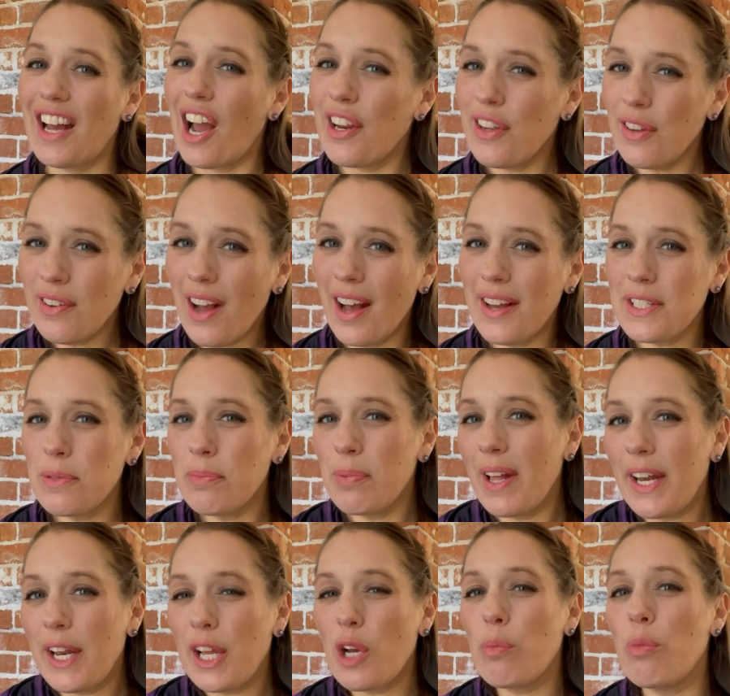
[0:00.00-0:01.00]
Are you
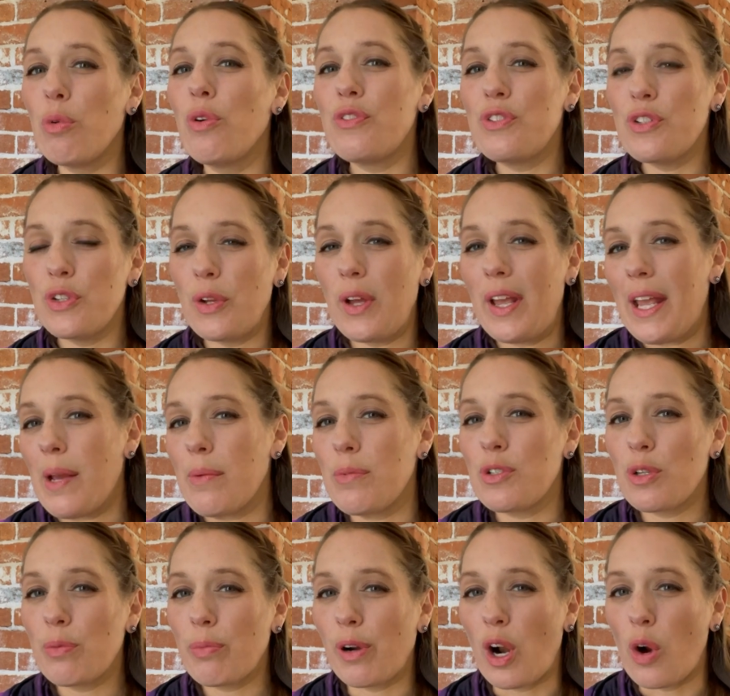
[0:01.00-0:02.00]
contemplating a move to New
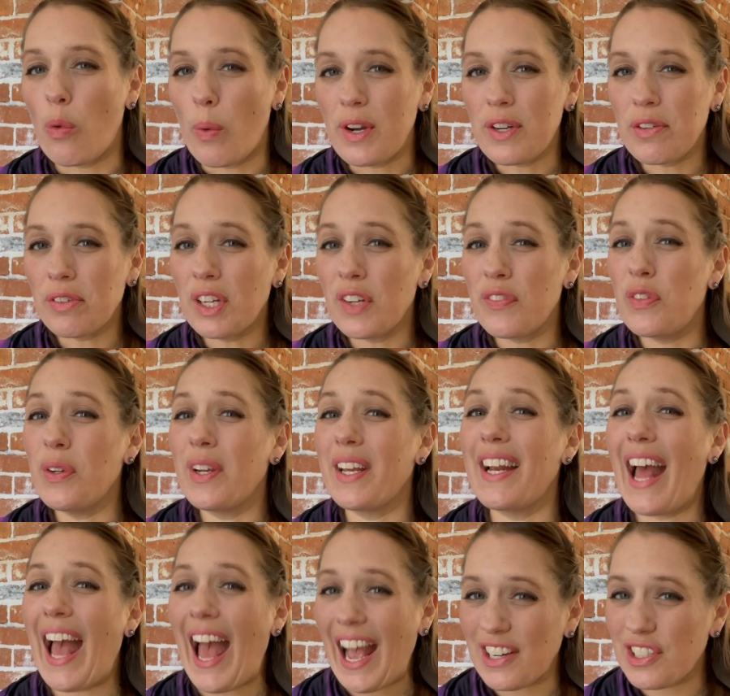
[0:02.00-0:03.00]
Hampshire but are wondering if you
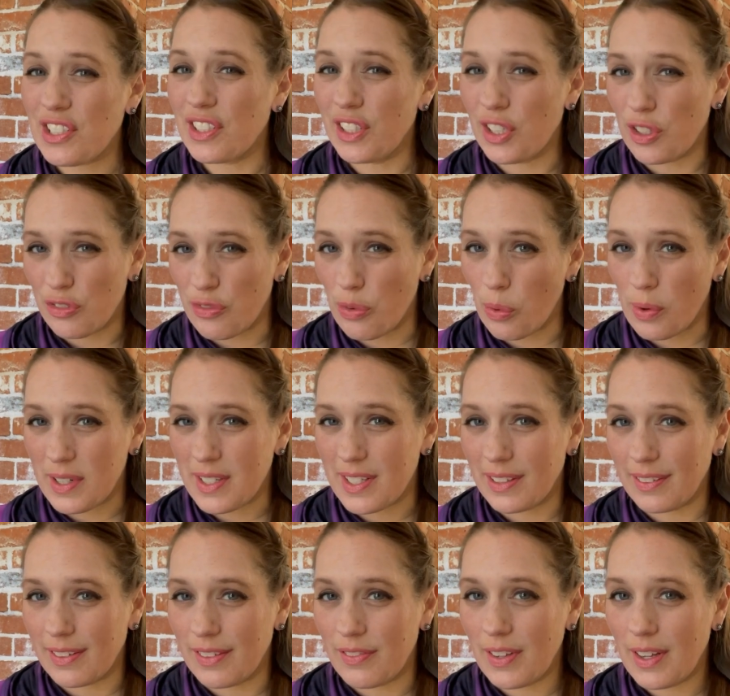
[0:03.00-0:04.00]
can actually afford
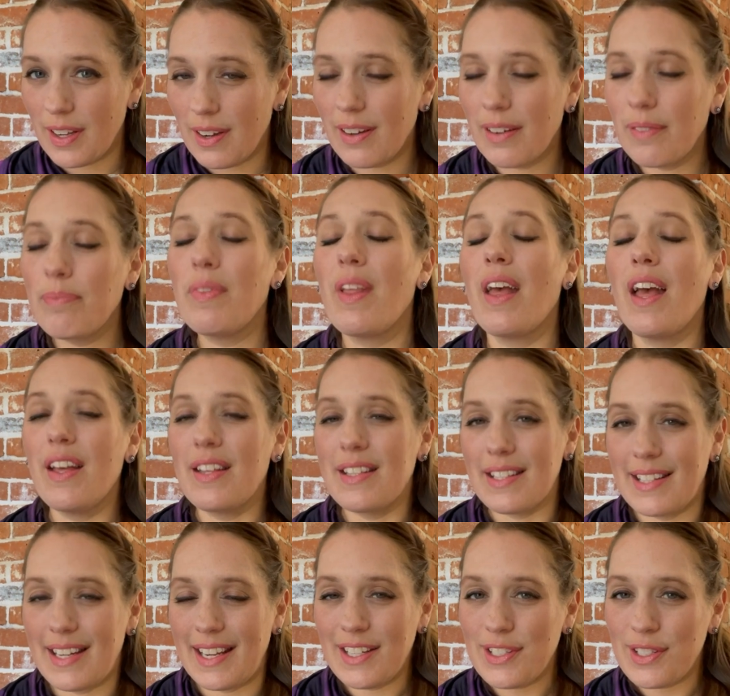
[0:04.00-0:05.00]
to live here?
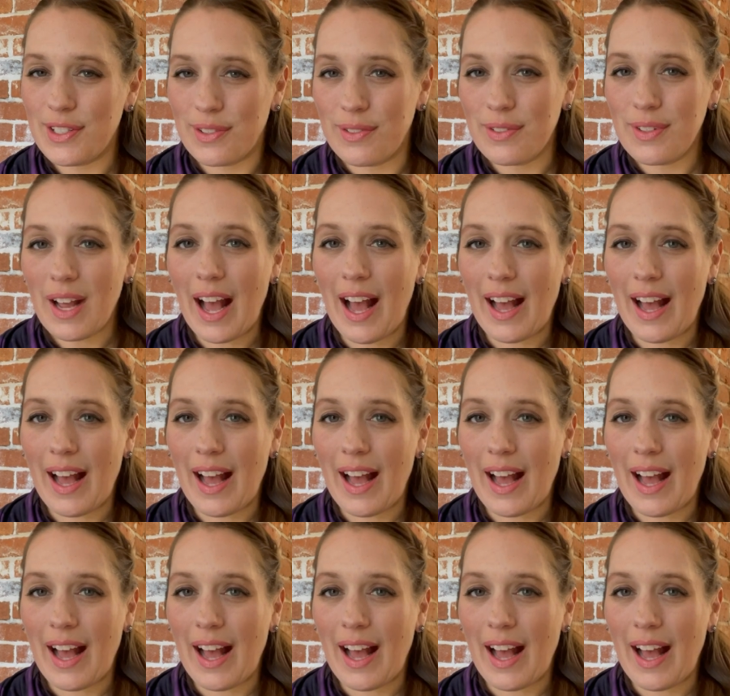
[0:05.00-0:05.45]
Stay tuned.